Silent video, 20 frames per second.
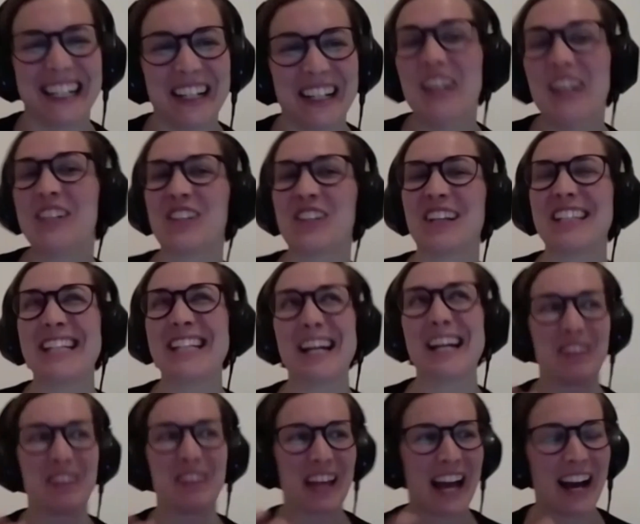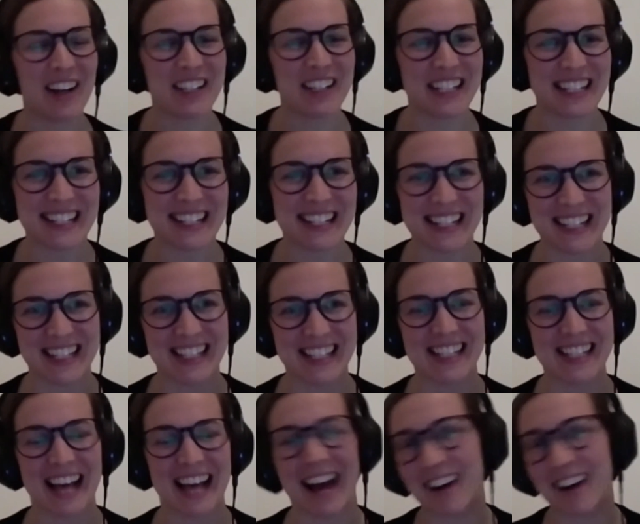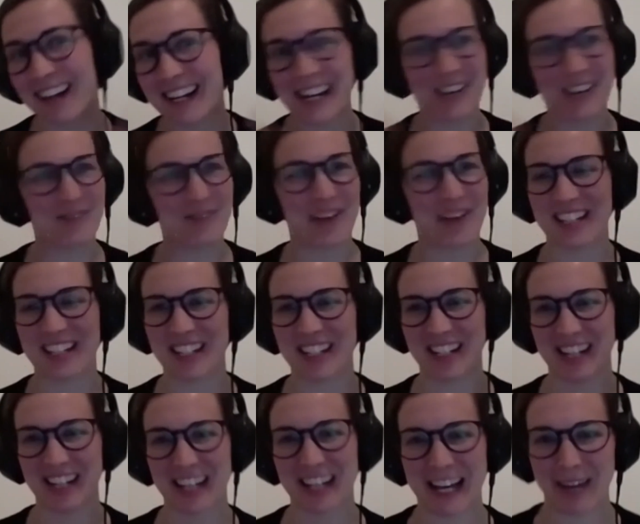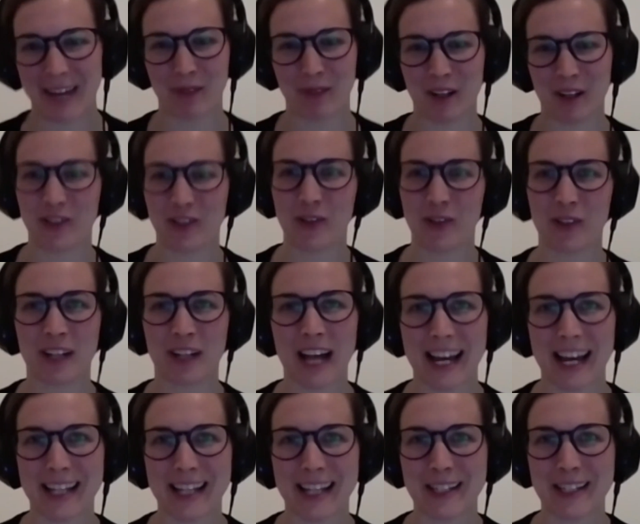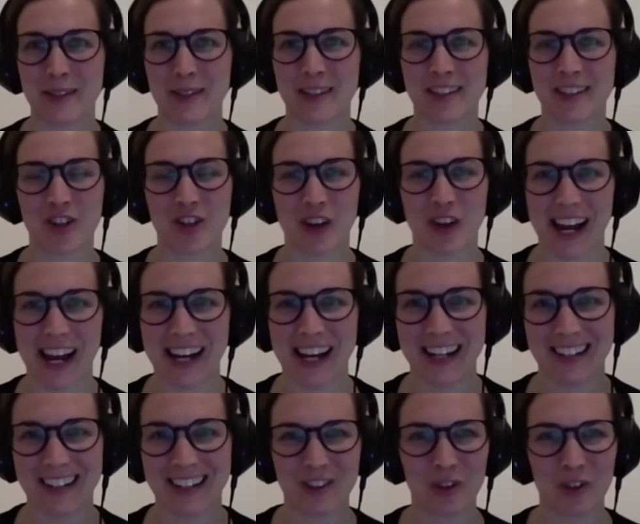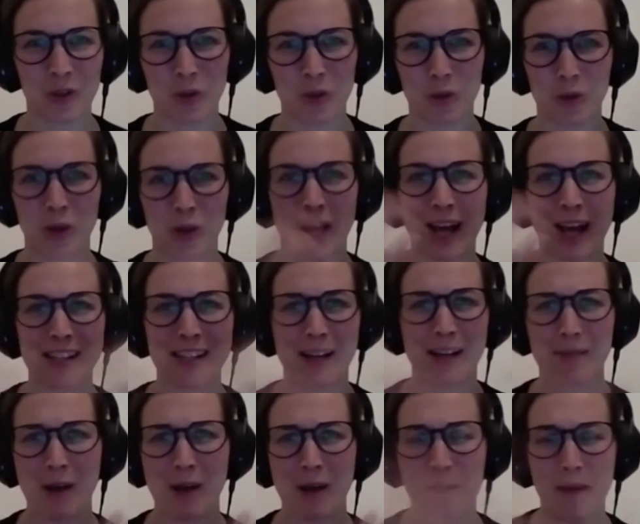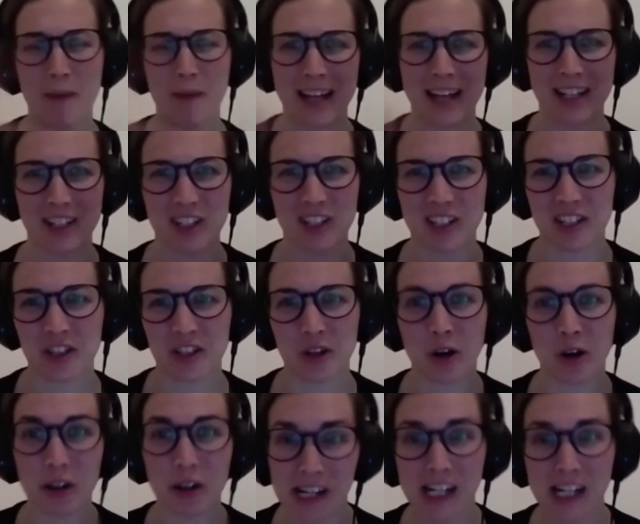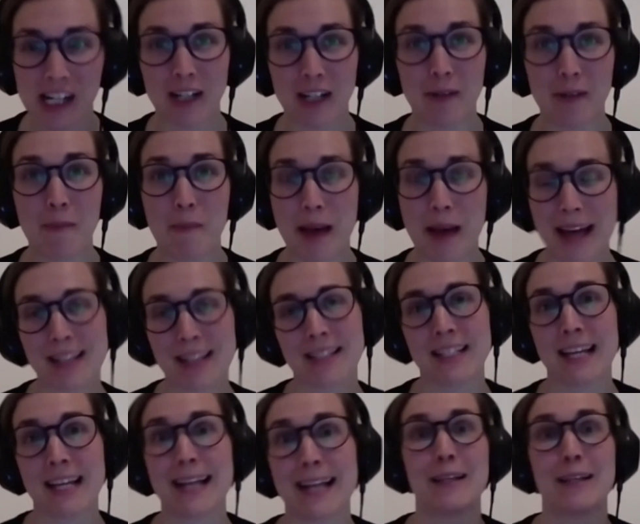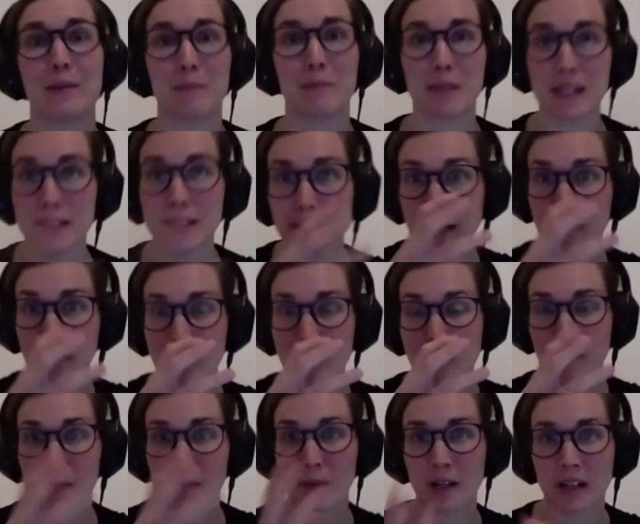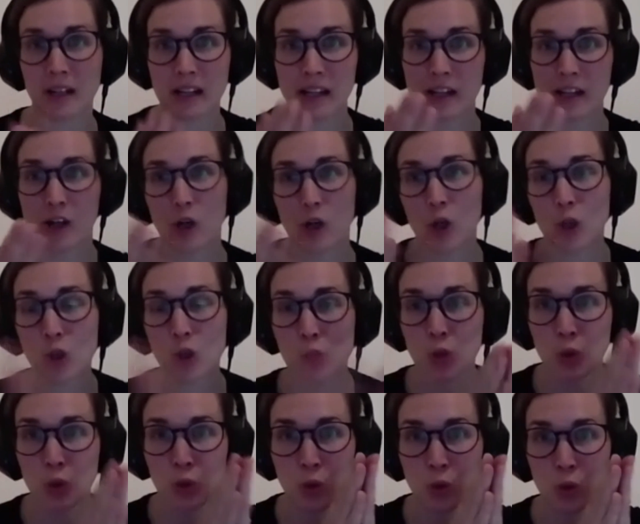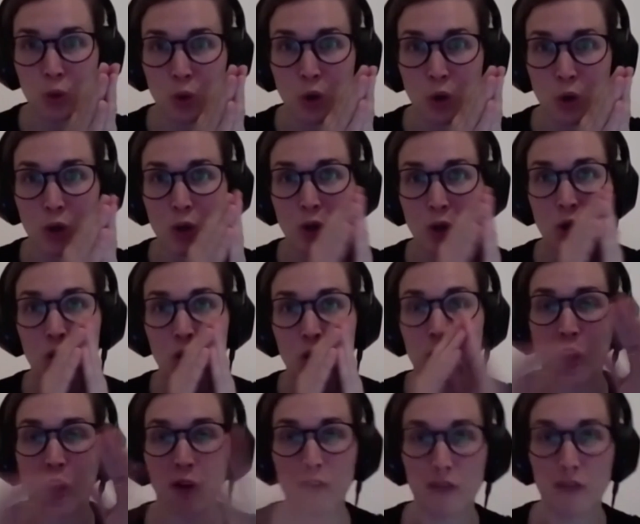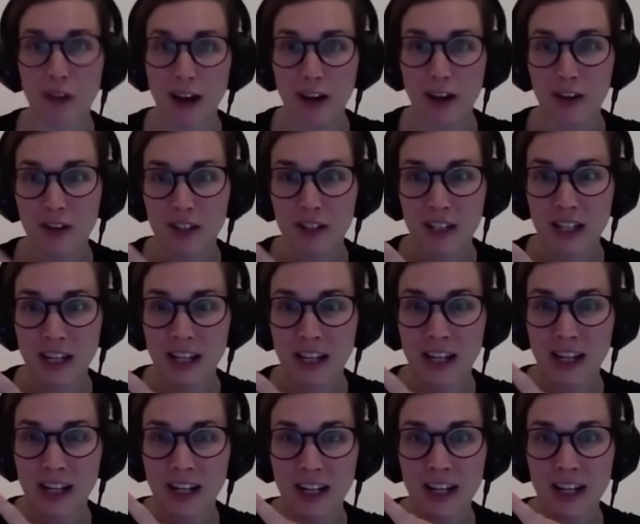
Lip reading: So tell me, how can I imagine it happened? You guys trying to somehow manage this oracle mess at the media company to co-founding